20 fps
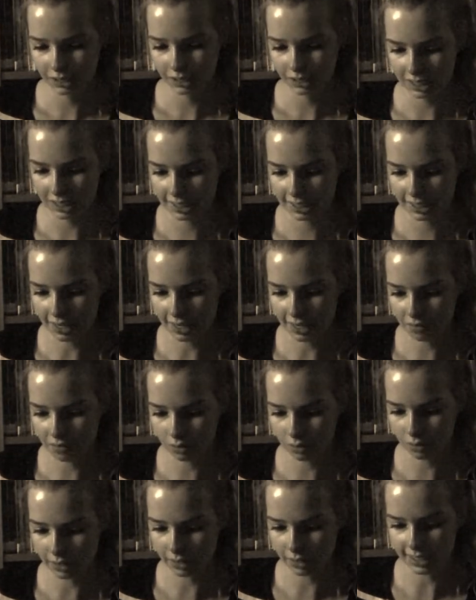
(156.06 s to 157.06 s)

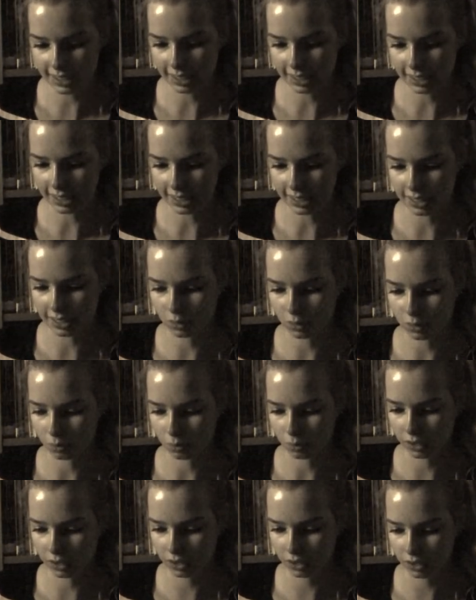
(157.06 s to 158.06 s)
Several residents
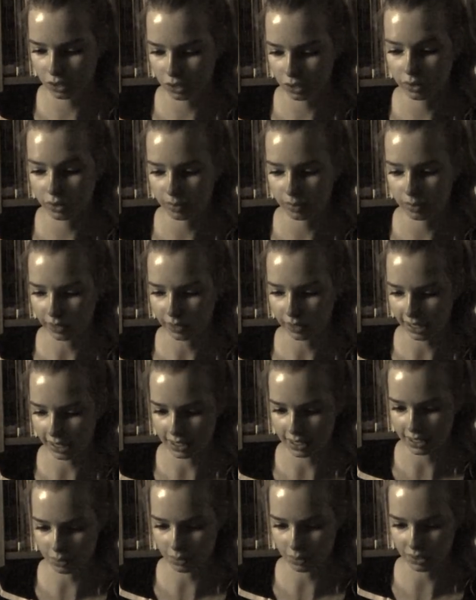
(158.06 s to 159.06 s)
weren't too
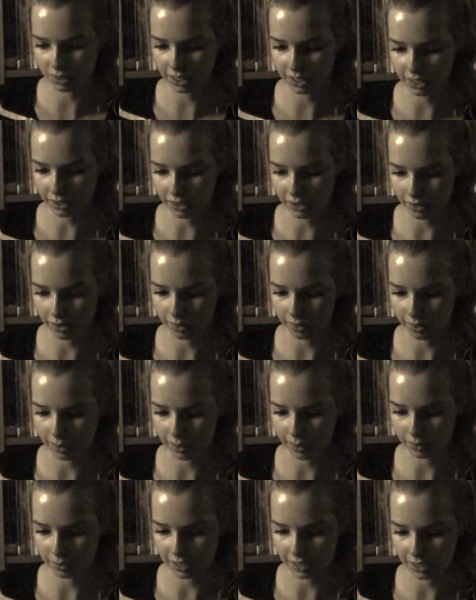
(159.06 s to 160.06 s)
surprised when they heard
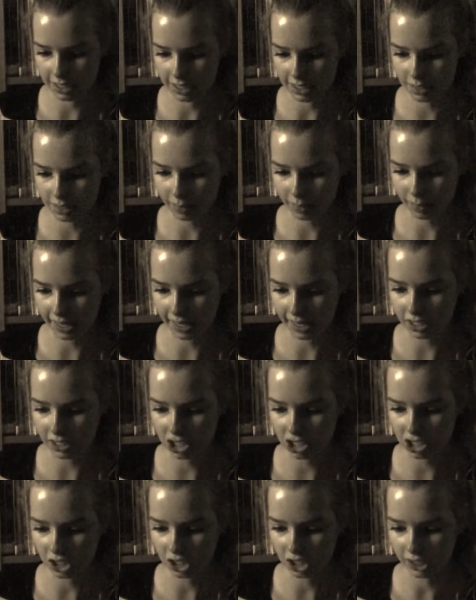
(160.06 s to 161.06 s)
about this
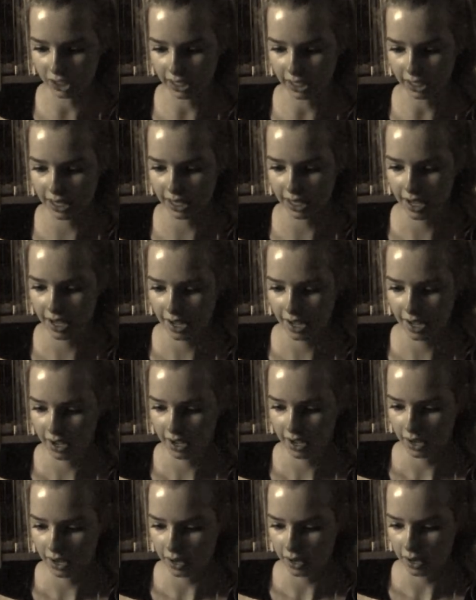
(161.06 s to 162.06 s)
spine-chilling
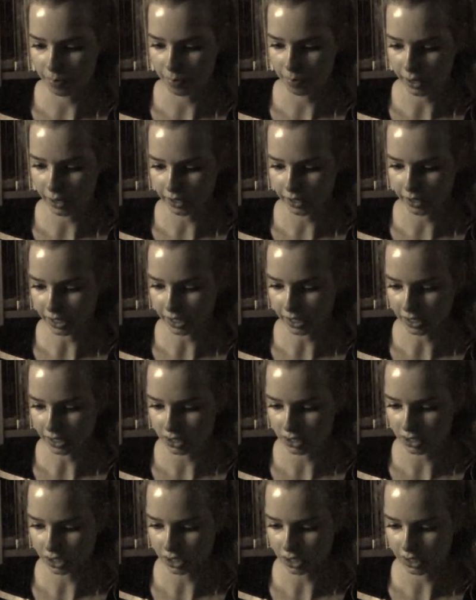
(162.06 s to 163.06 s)

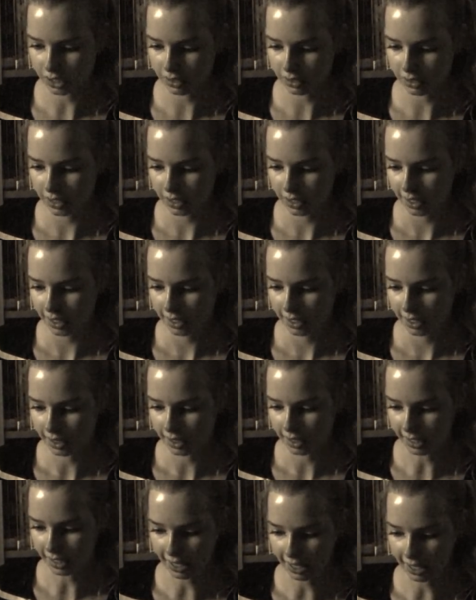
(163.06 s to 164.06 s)
apparition
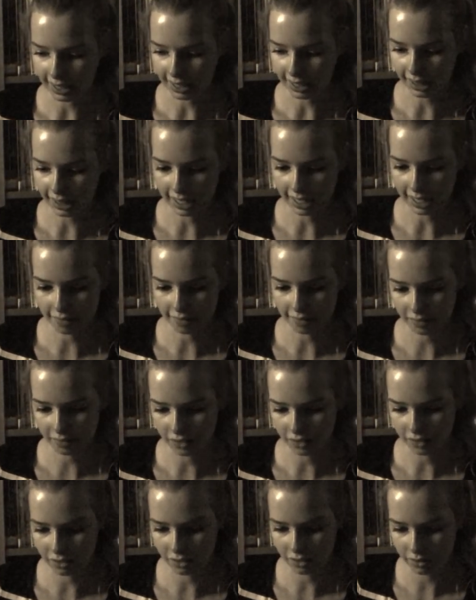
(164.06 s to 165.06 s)
that had
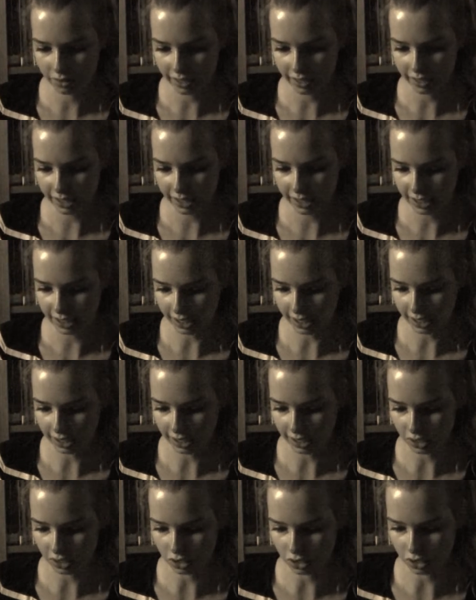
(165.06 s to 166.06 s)
left the three
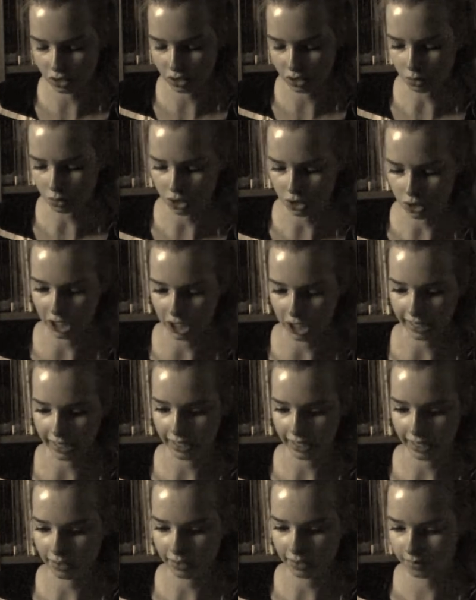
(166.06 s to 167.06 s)
teenagers so
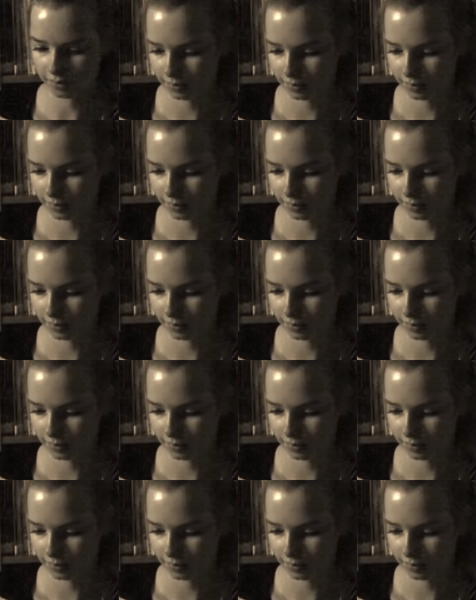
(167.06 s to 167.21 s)
shaken.